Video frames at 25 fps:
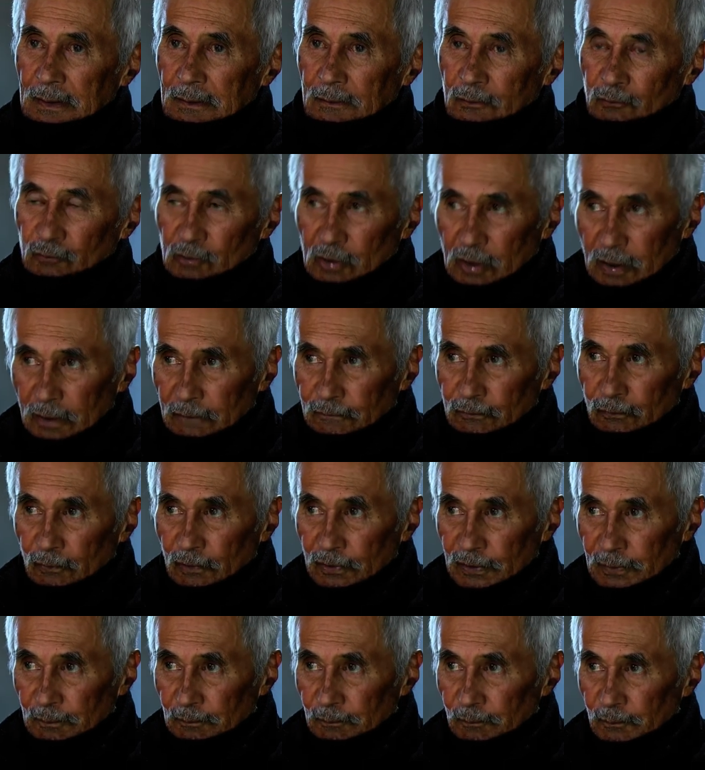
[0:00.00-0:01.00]
arrived
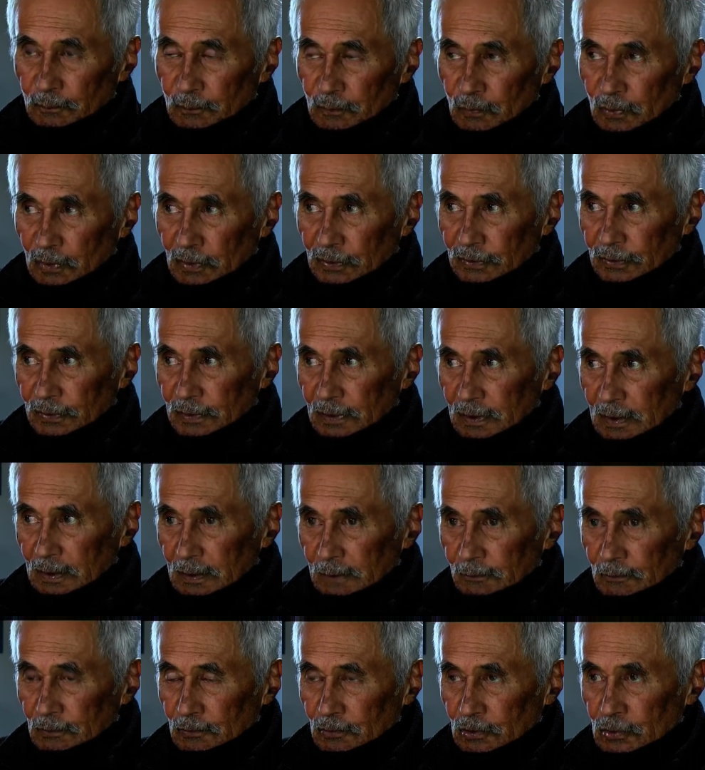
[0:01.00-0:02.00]
with
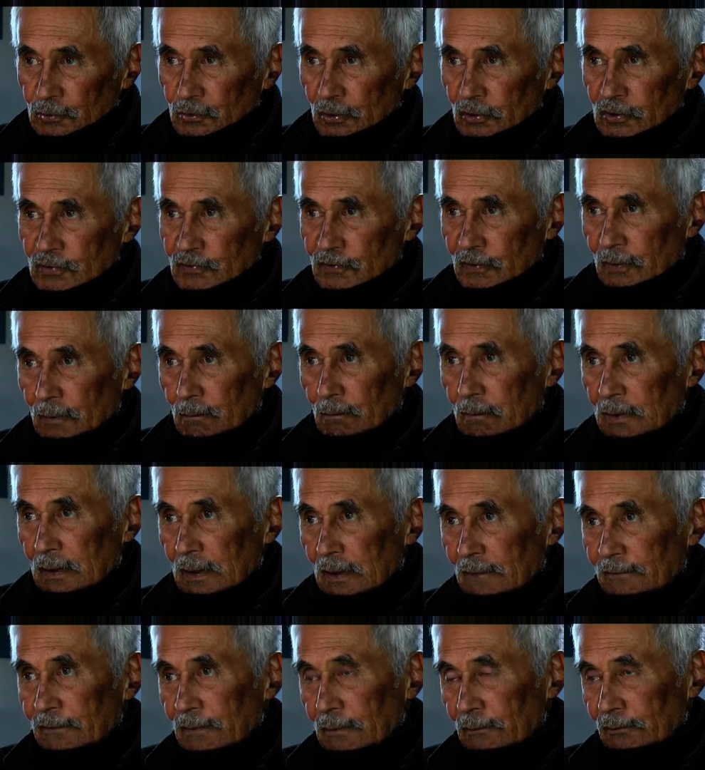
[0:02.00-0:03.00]
recruits from
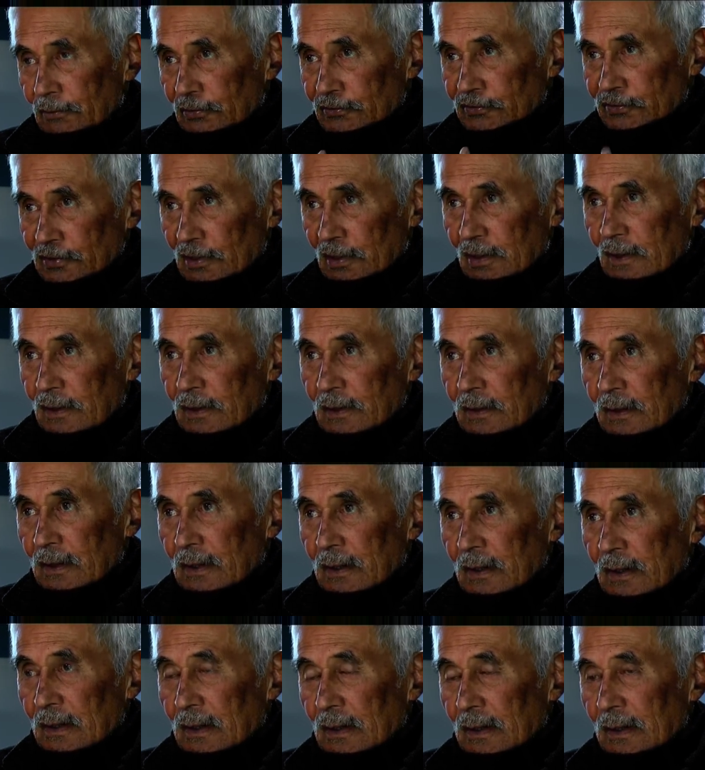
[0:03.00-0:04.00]
New Zealand,
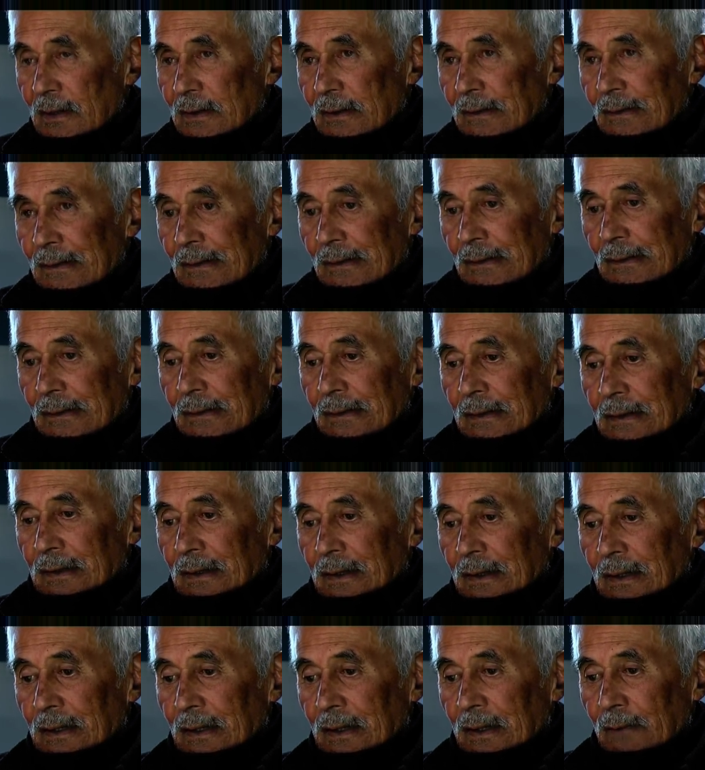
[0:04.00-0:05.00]

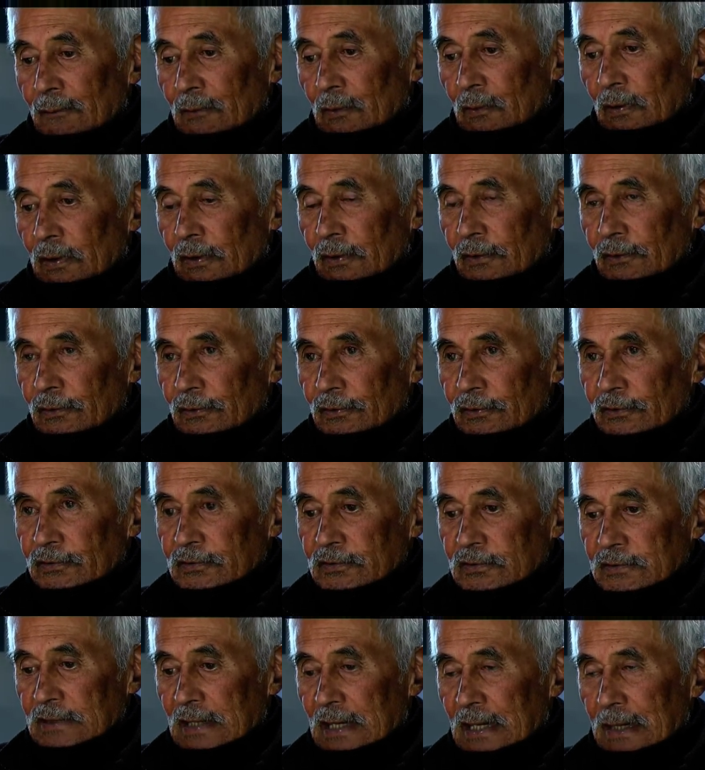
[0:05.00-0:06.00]
and we went into
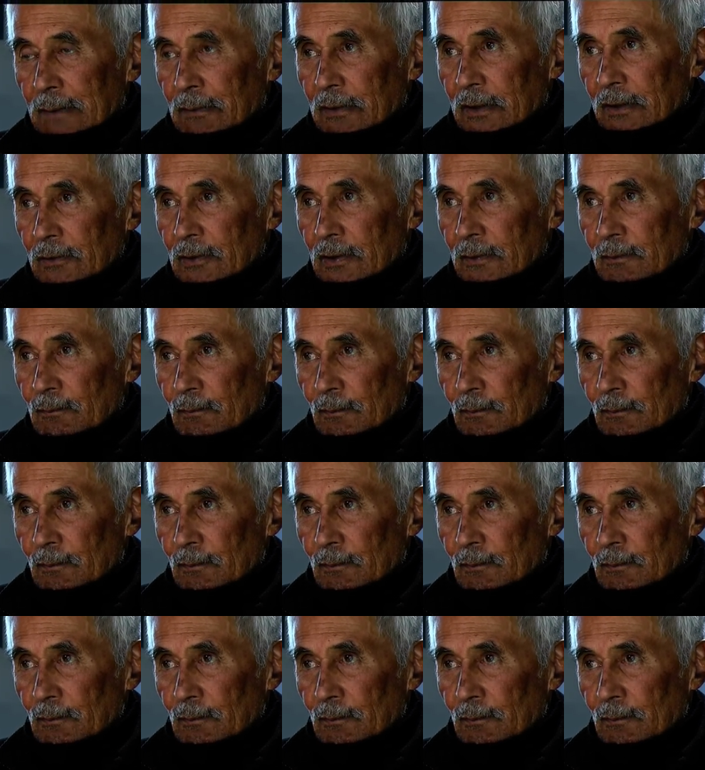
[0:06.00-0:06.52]
this harbour